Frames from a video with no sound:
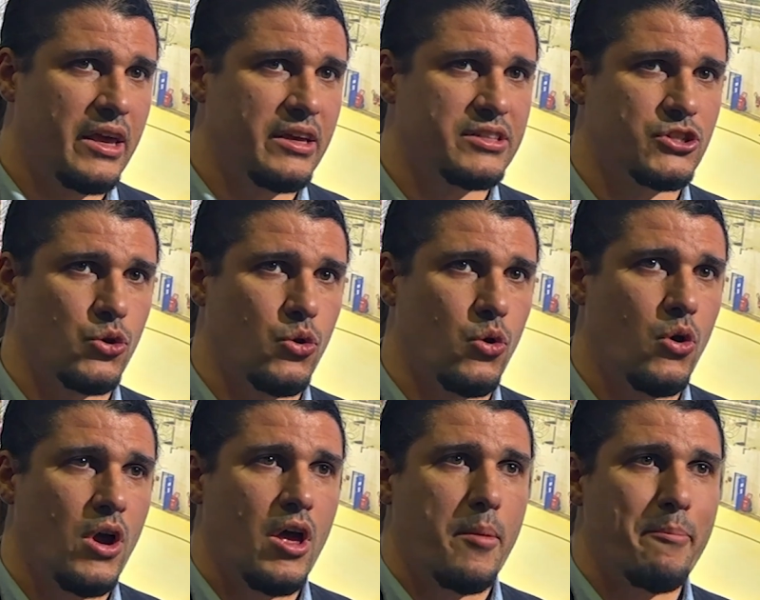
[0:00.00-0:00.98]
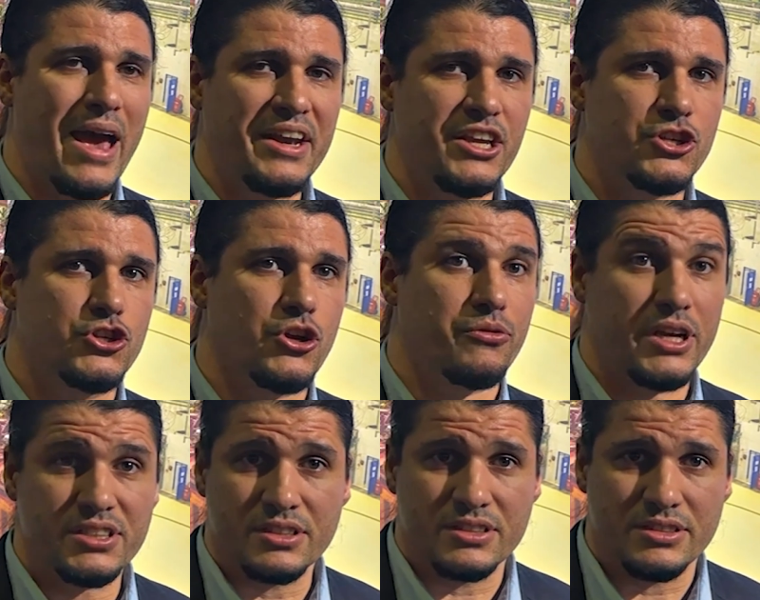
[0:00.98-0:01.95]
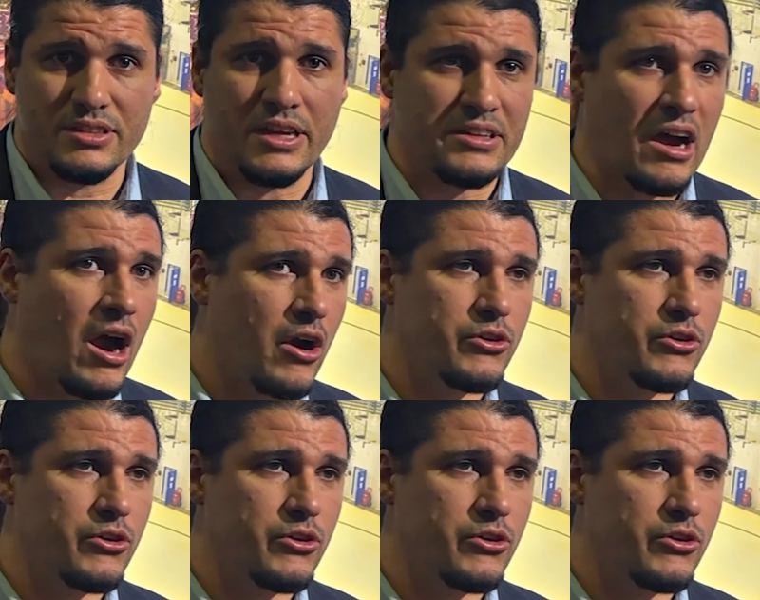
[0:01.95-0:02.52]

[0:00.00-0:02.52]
is to manage the risks that are